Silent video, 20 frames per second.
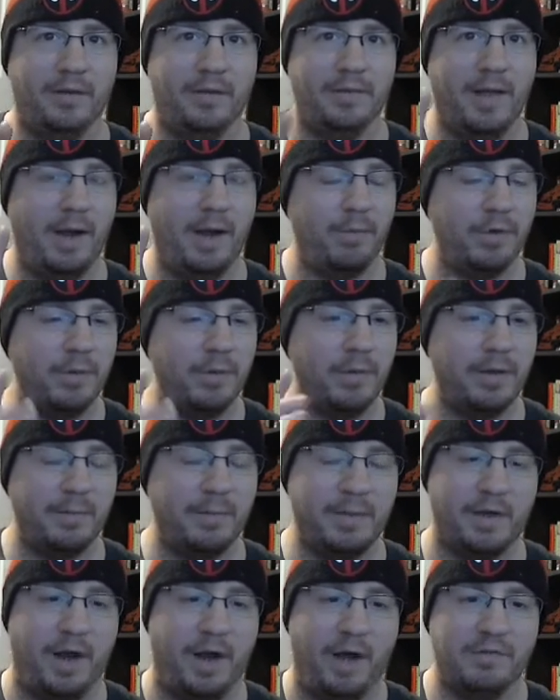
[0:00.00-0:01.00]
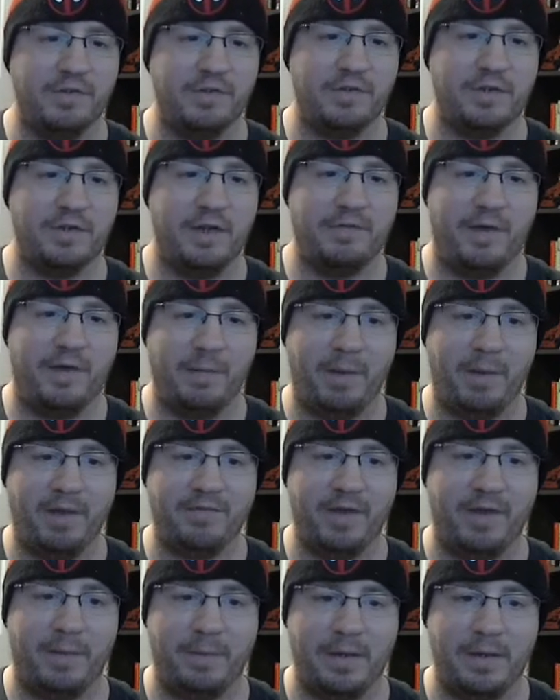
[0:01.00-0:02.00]
That would have been, because obviously if I buy
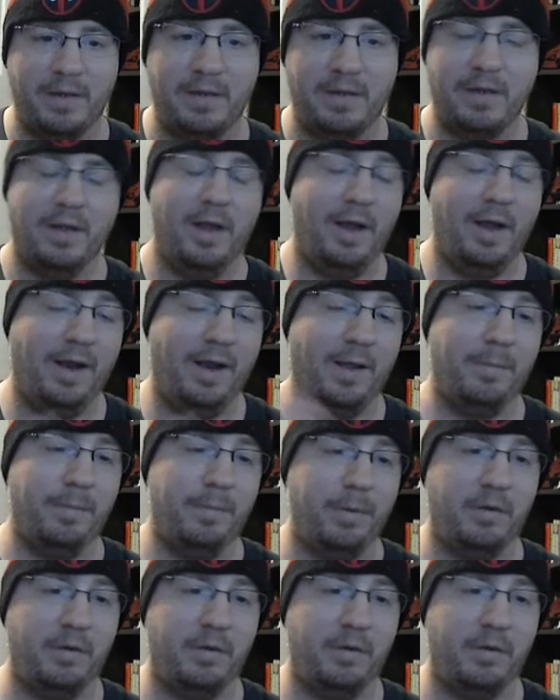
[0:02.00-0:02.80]
VIP and I